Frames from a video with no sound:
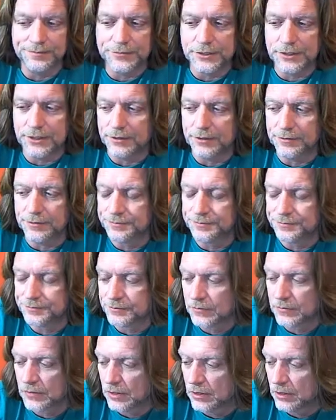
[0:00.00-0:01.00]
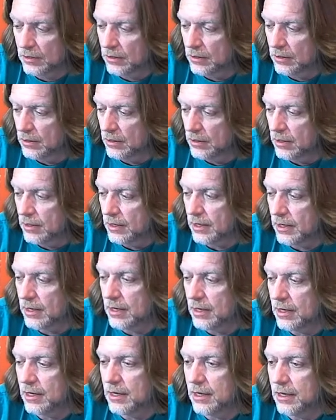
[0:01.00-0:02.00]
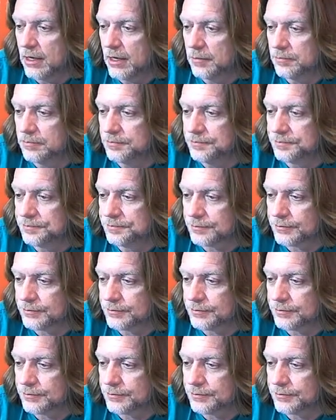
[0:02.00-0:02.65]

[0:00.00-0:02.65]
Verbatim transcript: So. Um,